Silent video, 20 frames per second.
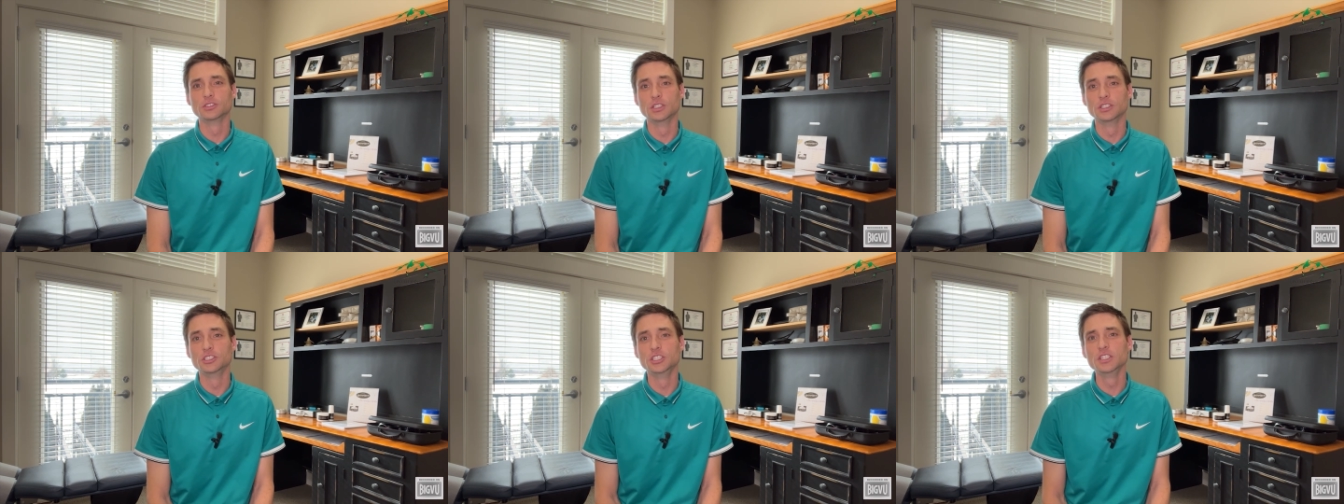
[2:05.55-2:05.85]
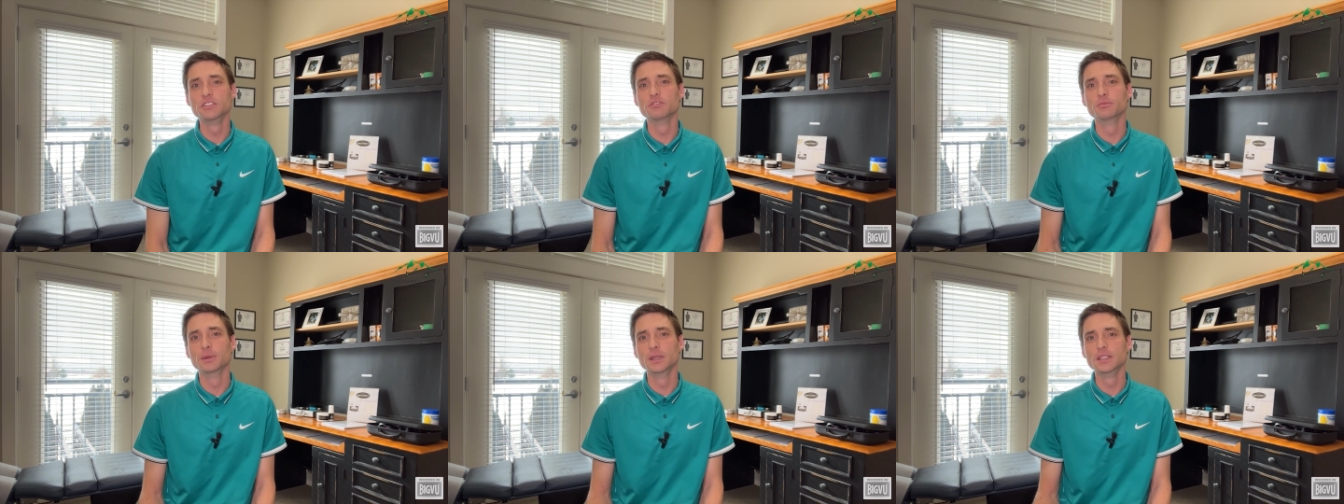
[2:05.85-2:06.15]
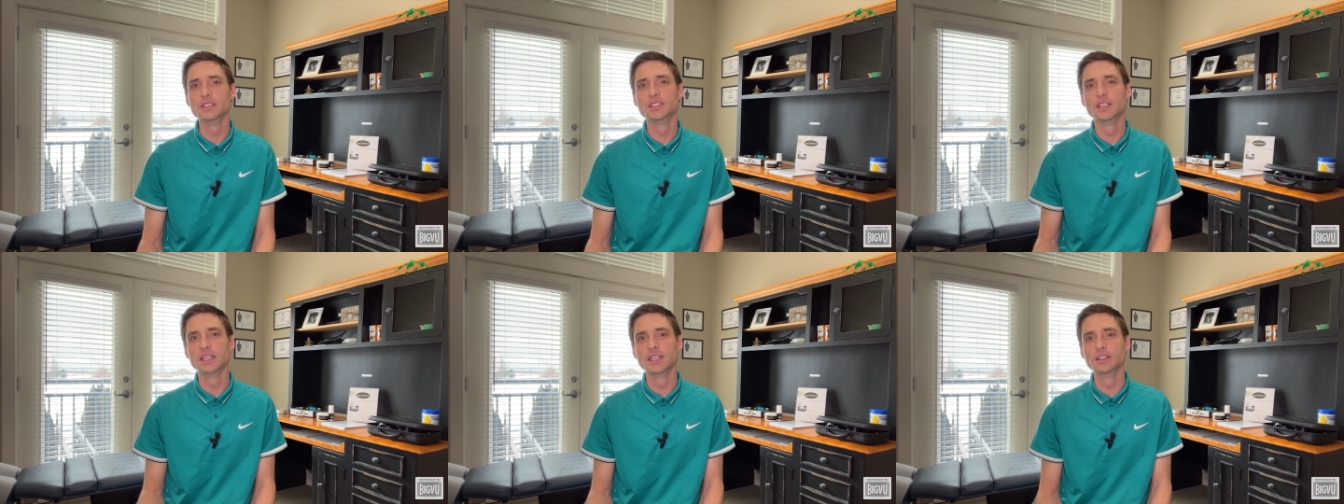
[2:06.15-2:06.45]
achieve
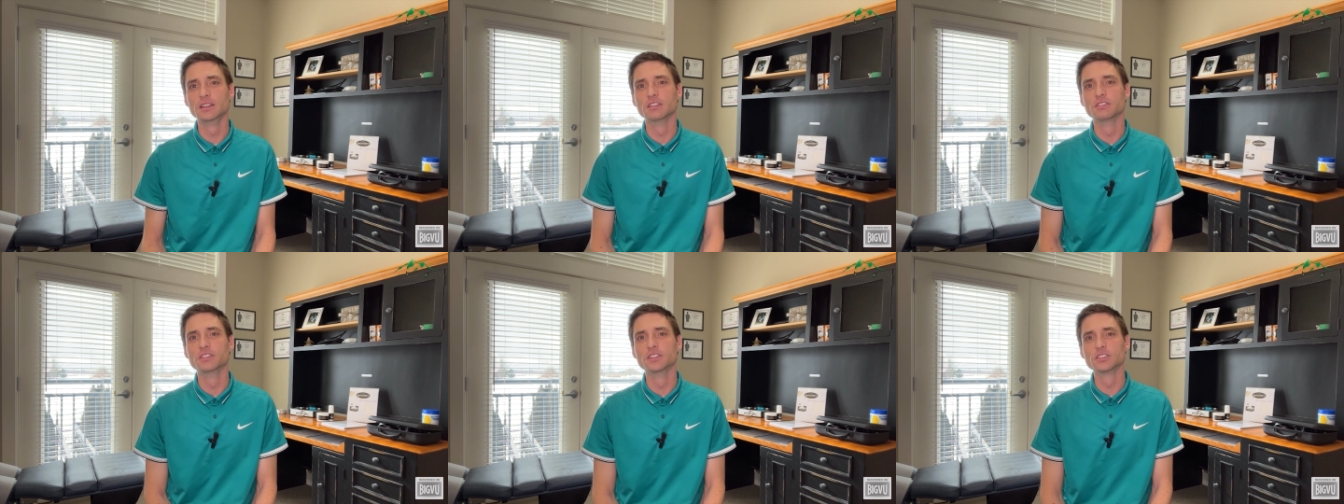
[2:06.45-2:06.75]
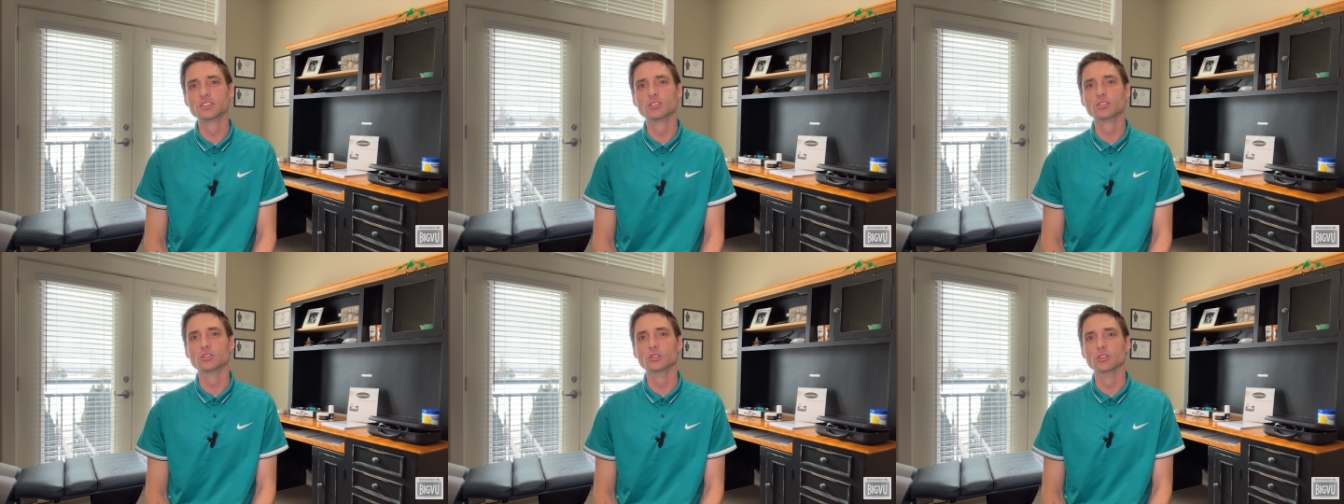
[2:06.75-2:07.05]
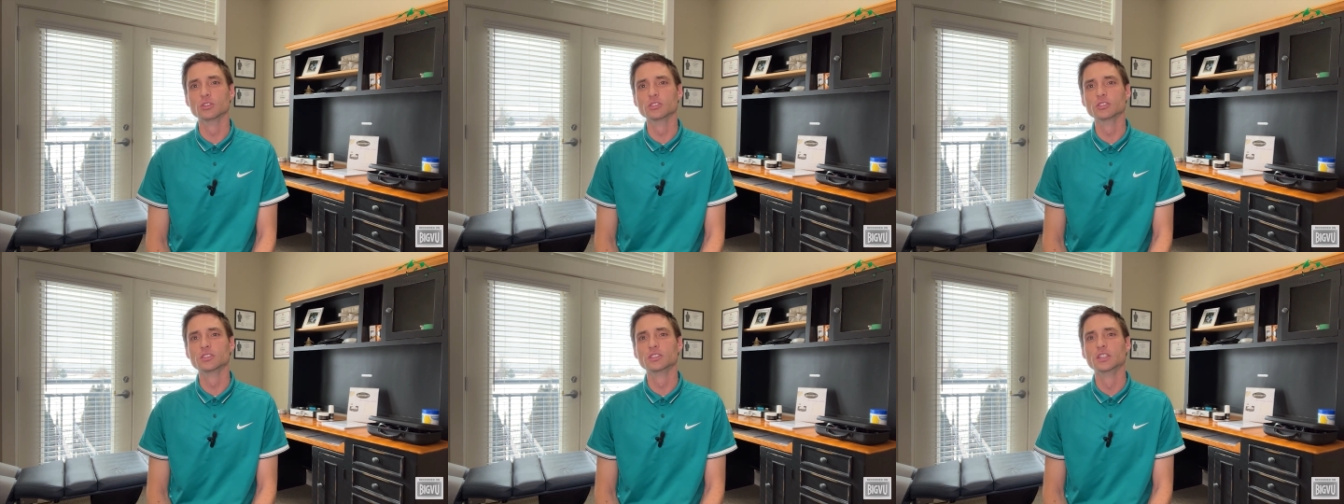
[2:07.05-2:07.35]
maintain the physical
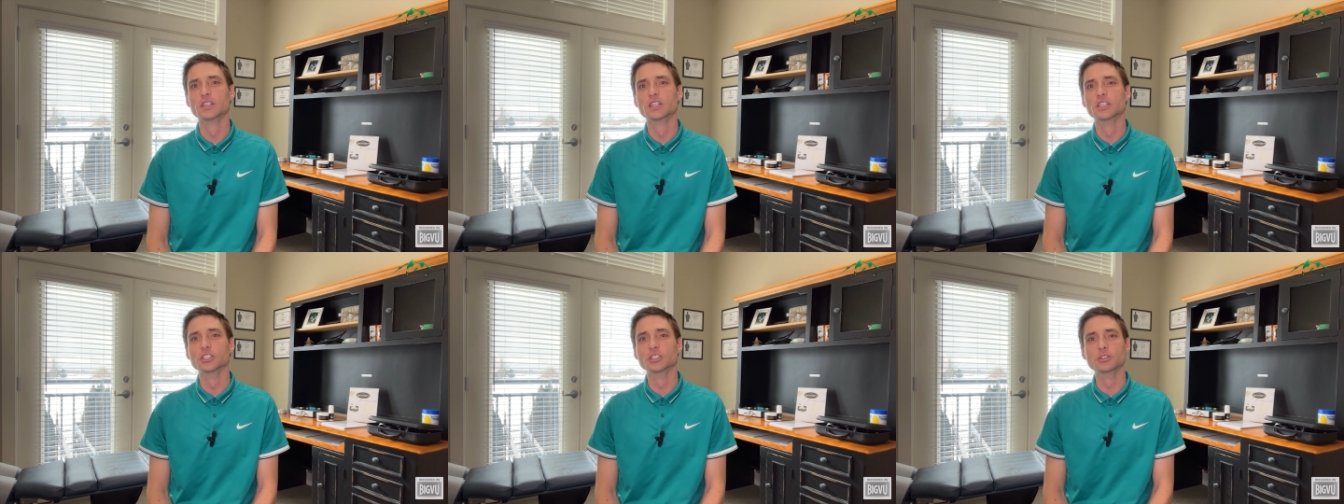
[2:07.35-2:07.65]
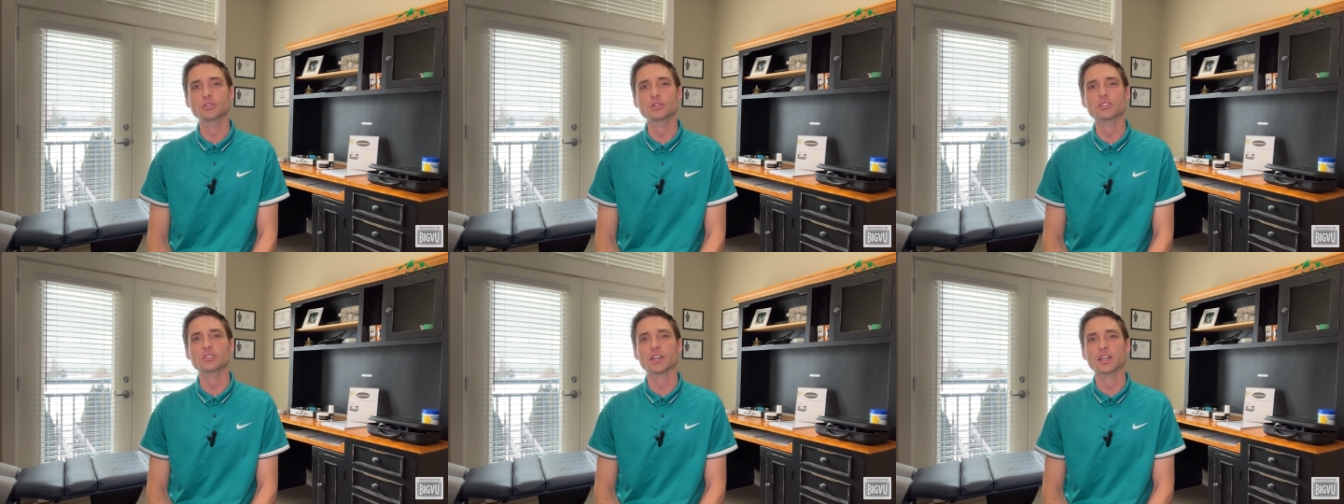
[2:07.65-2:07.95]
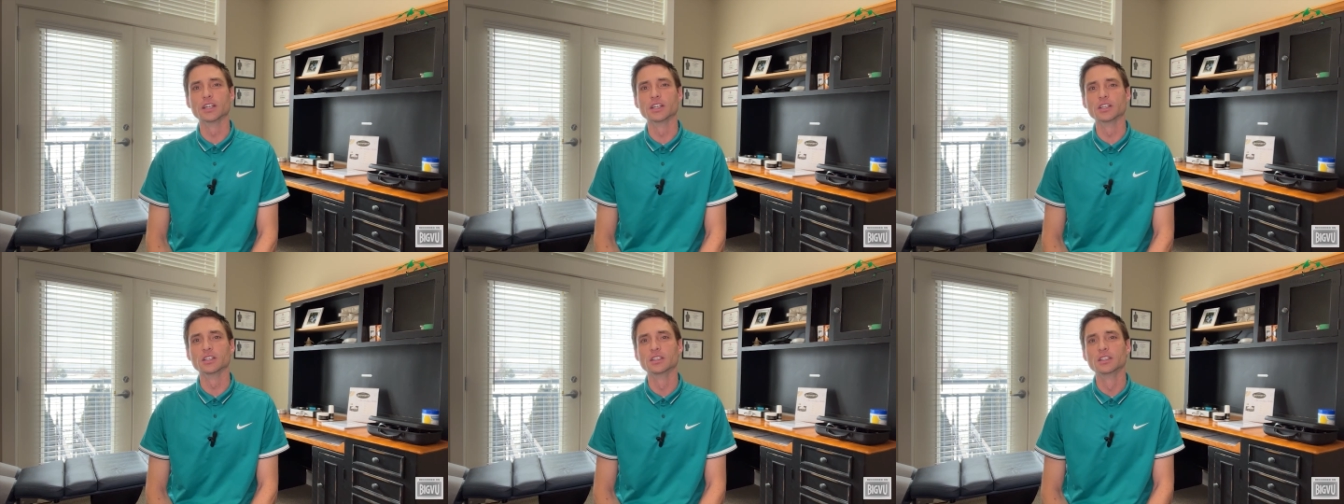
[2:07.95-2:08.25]
goals you
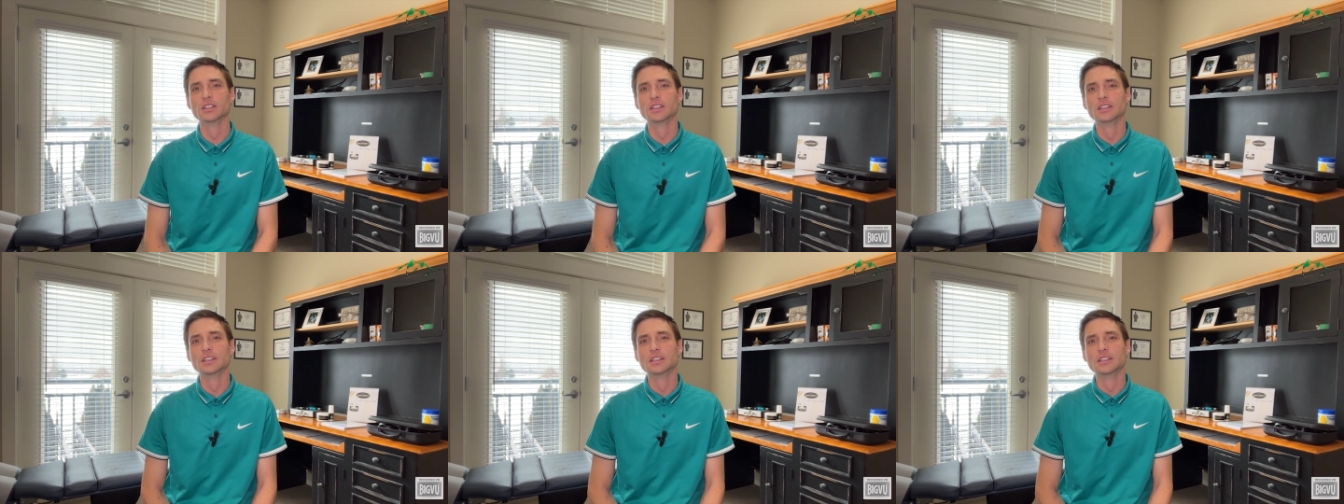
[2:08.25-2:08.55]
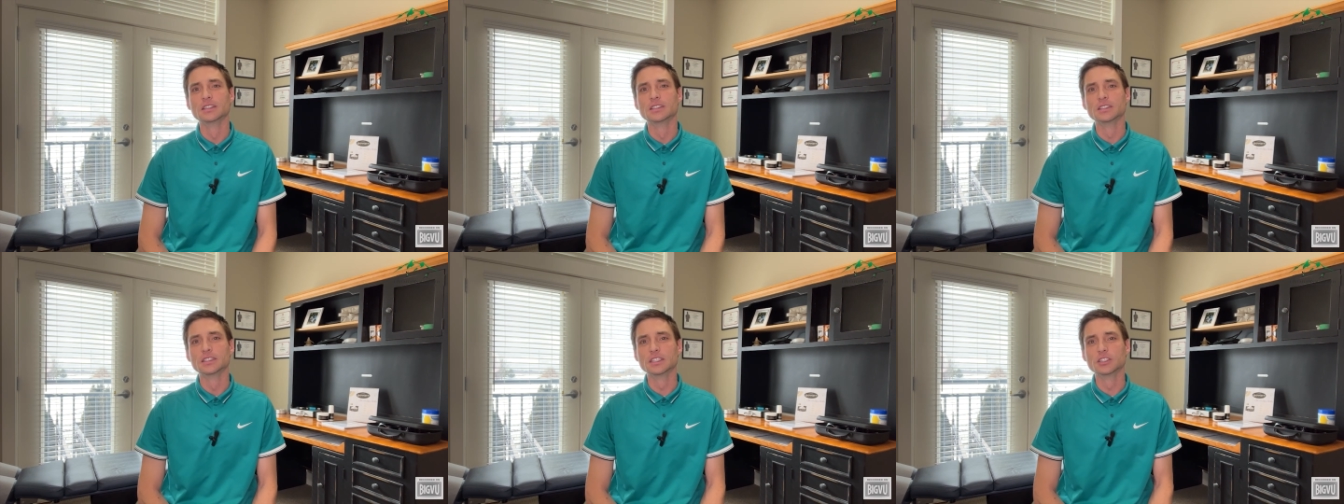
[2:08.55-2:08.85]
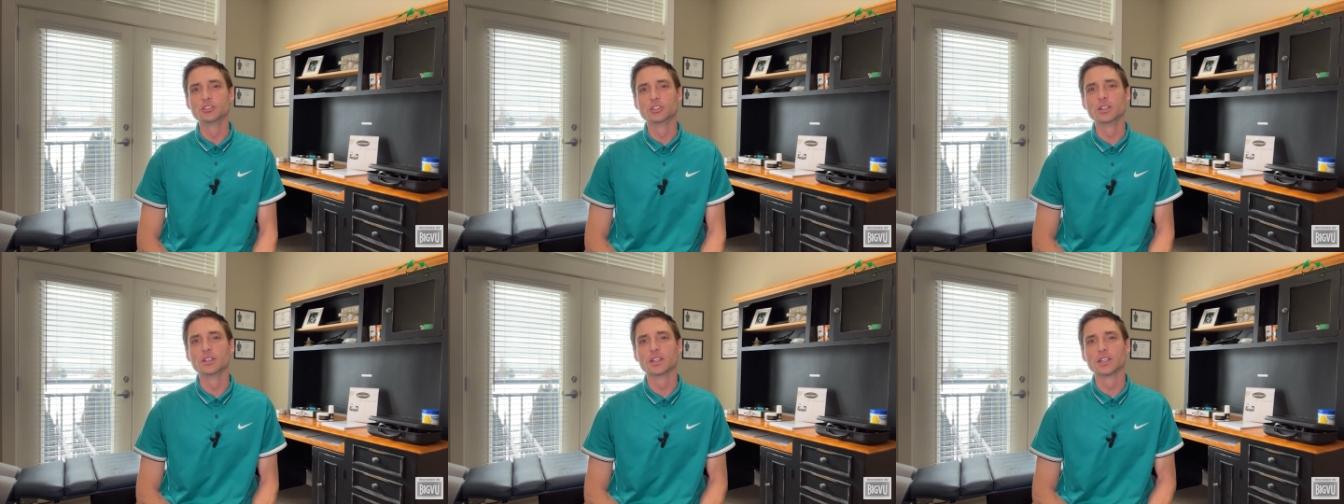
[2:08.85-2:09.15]
desire.
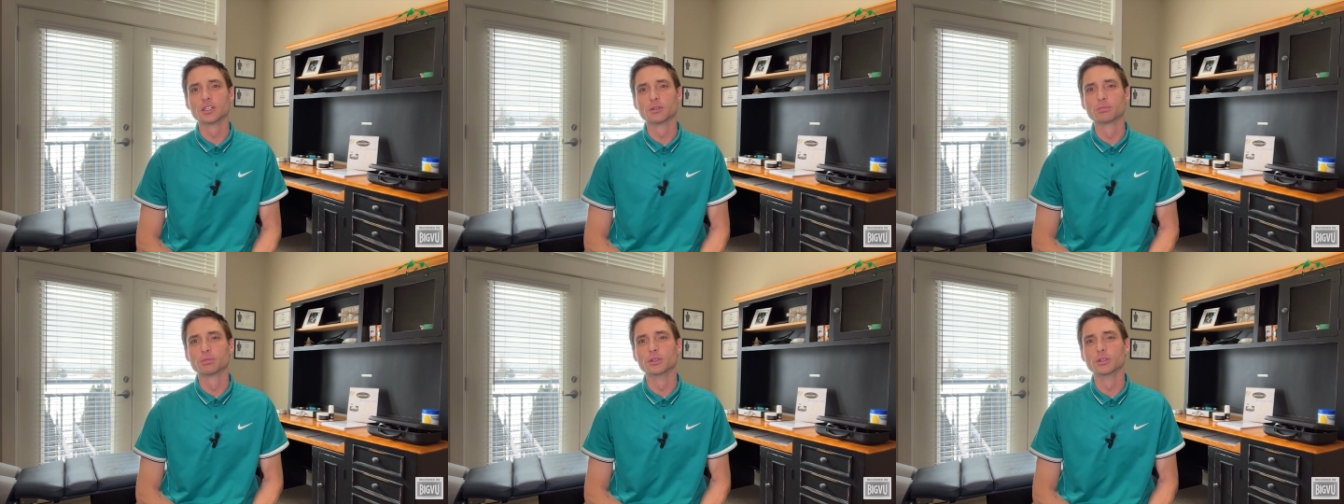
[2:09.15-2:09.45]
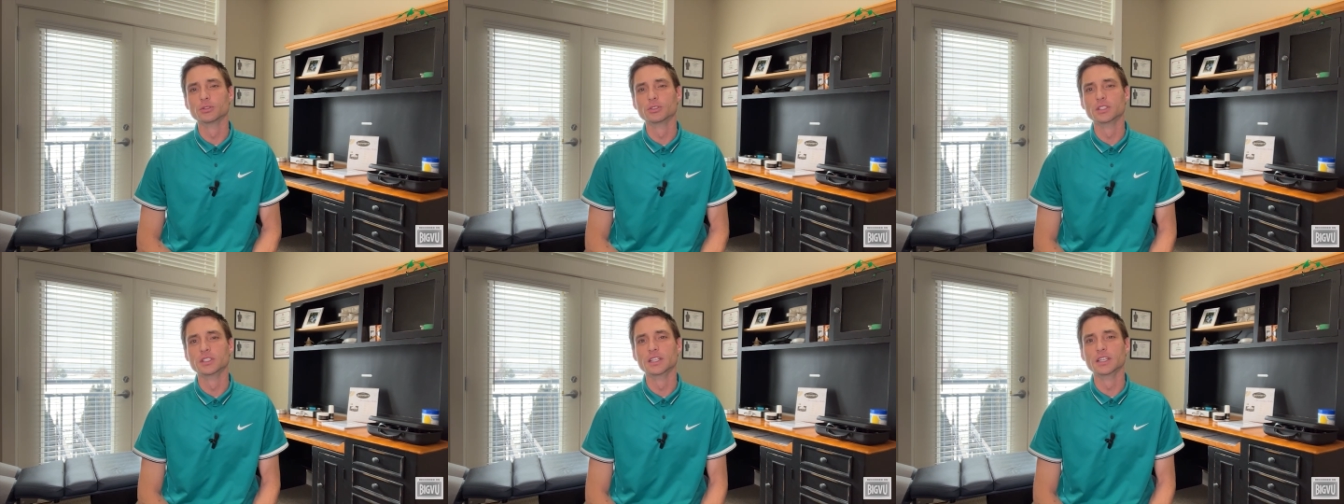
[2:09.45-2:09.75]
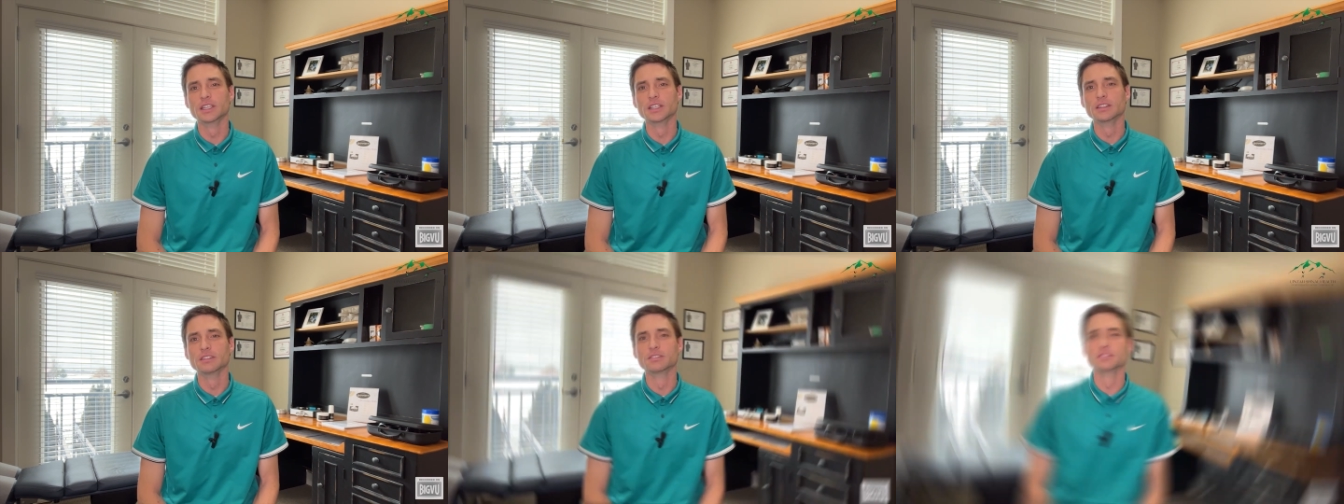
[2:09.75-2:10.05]
Get treated like a pro today.